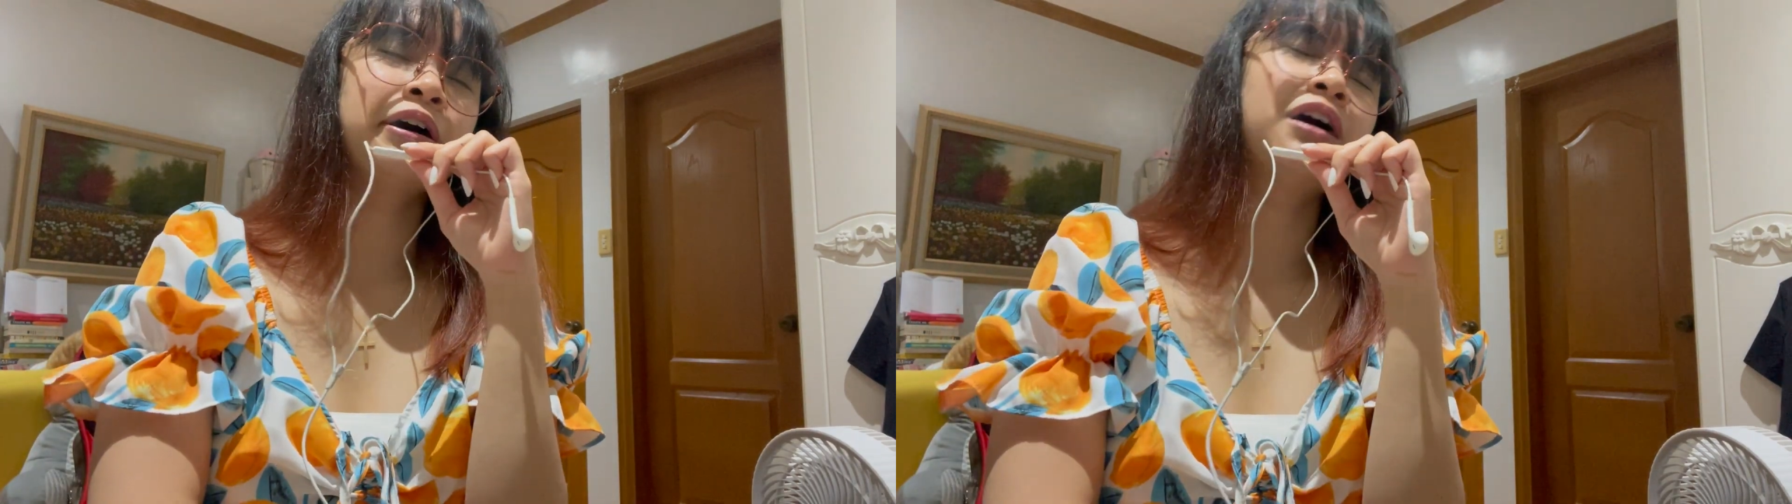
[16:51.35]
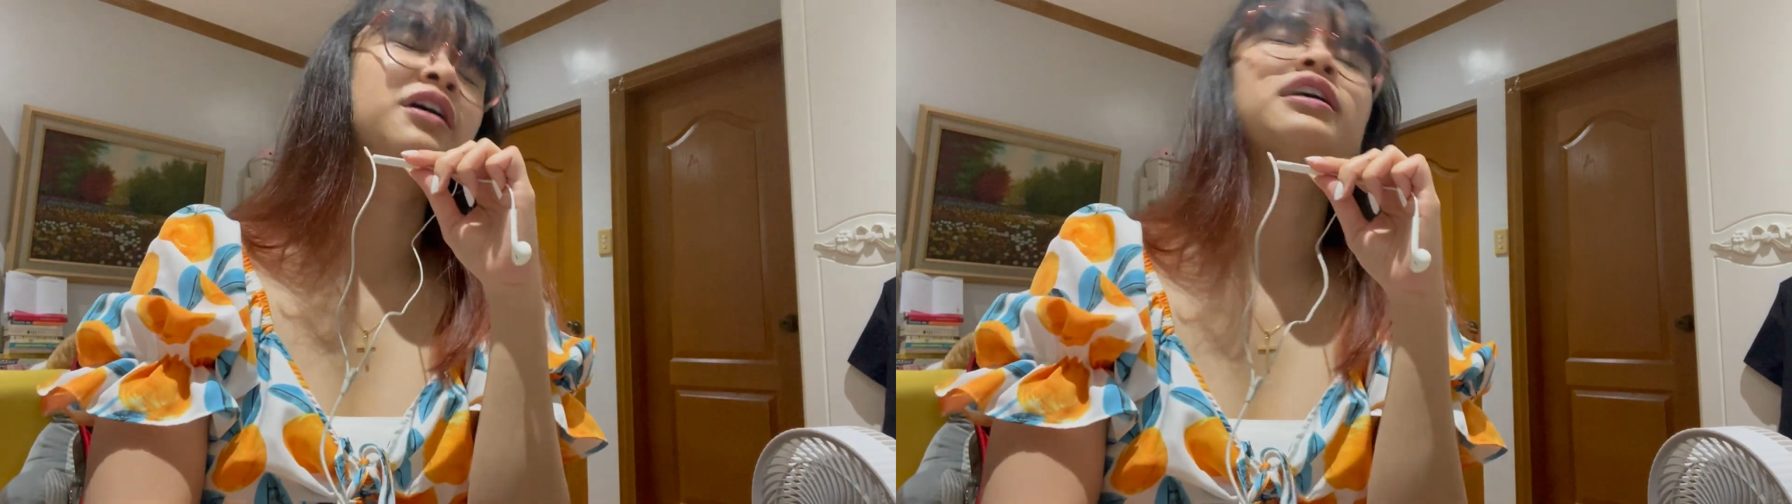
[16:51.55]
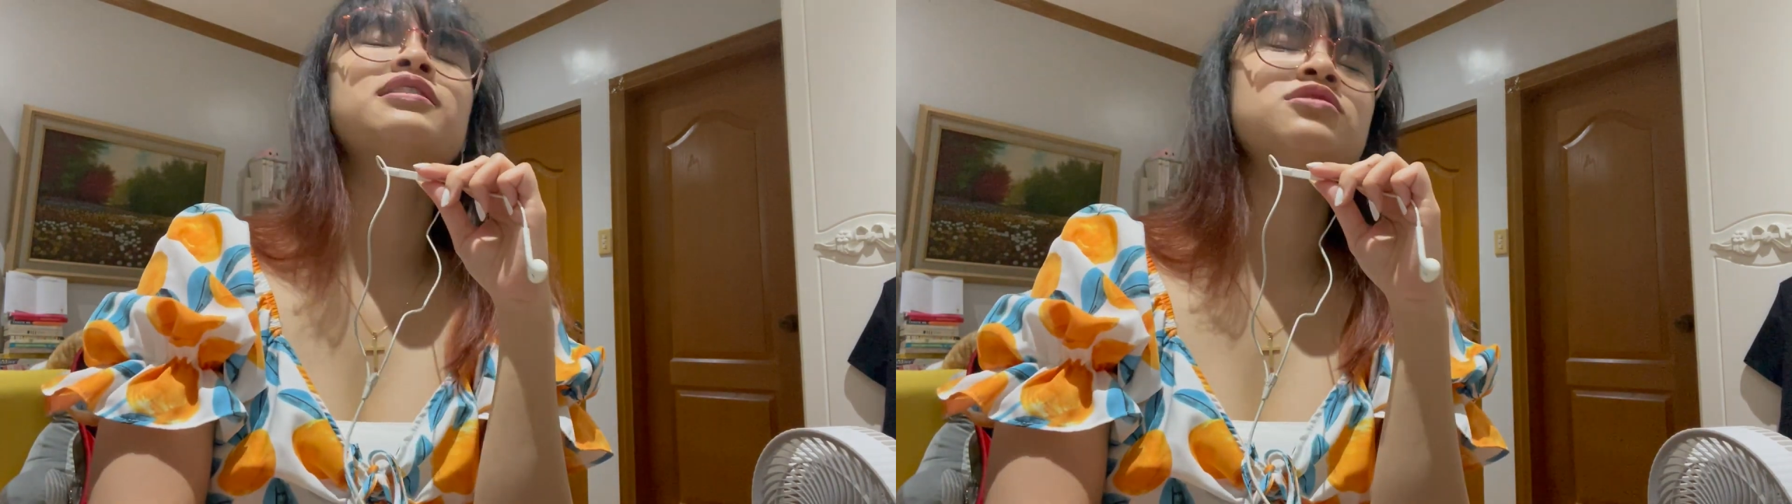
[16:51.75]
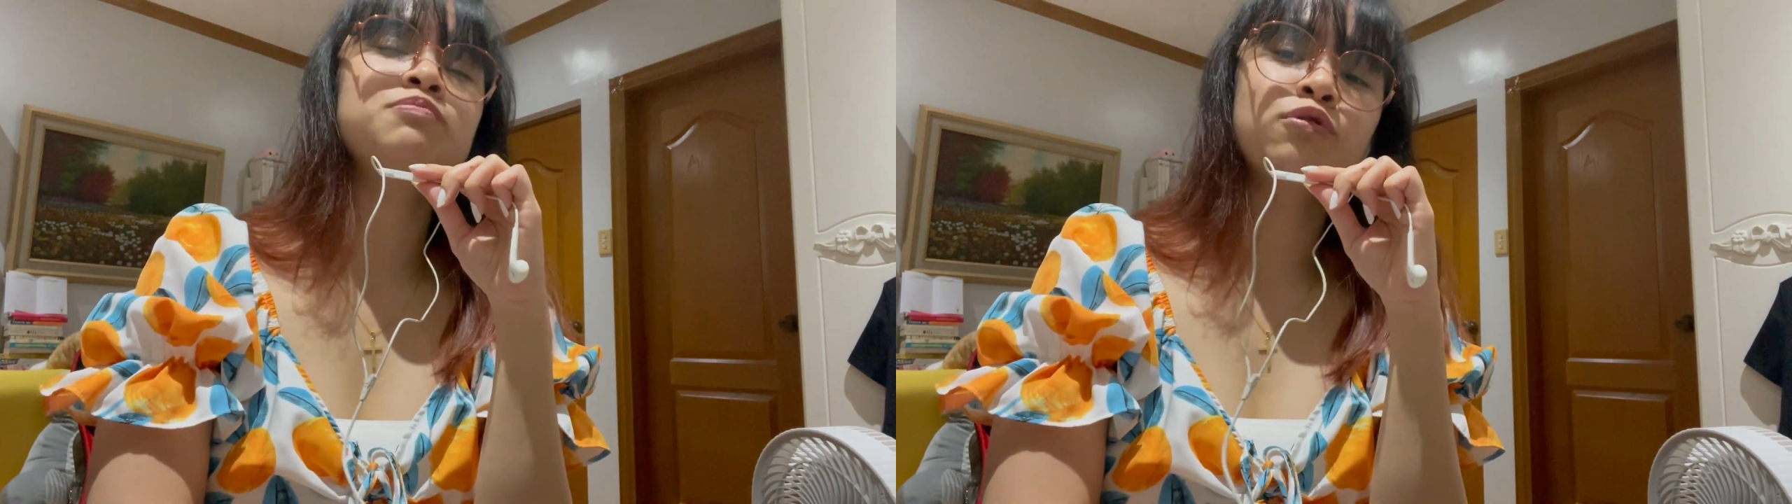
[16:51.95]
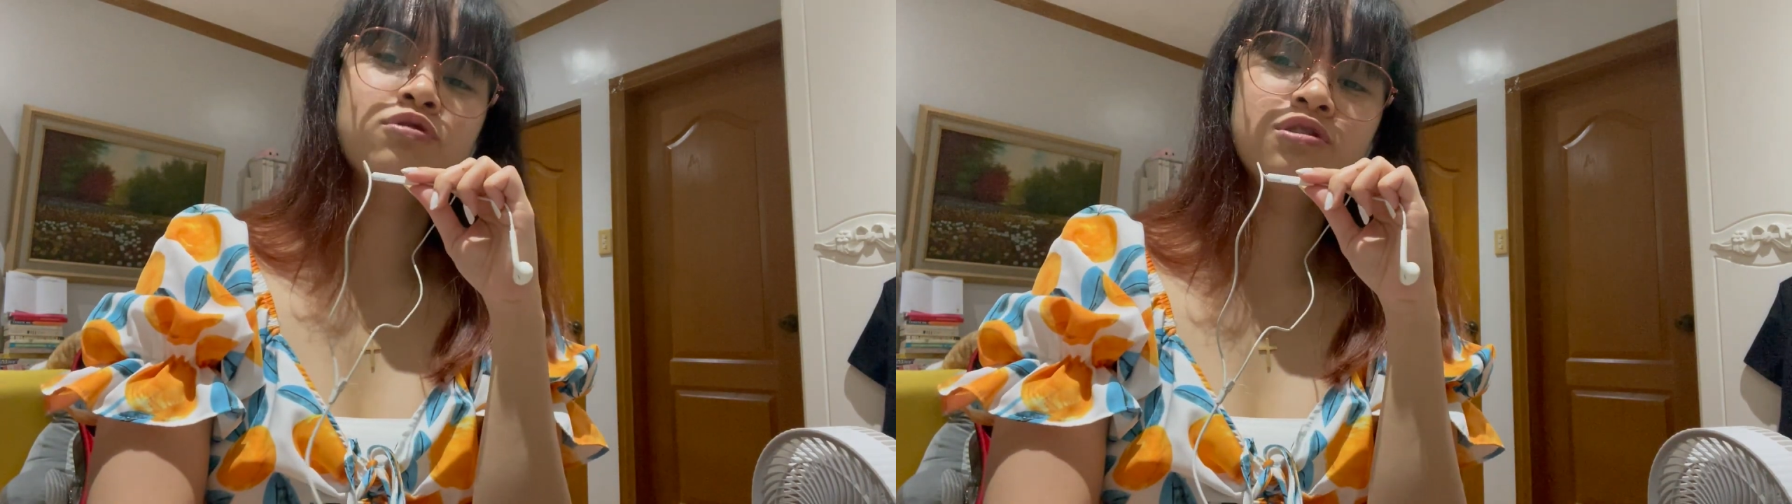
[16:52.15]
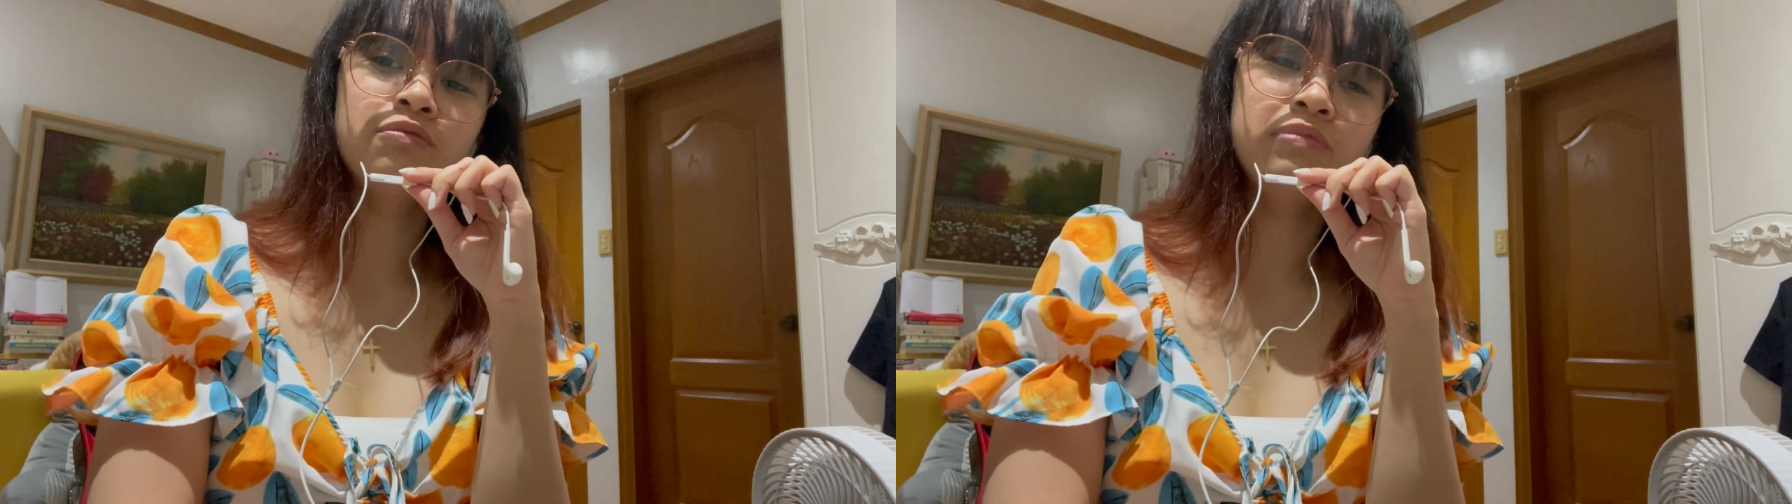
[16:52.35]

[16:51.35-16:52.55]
are supposed to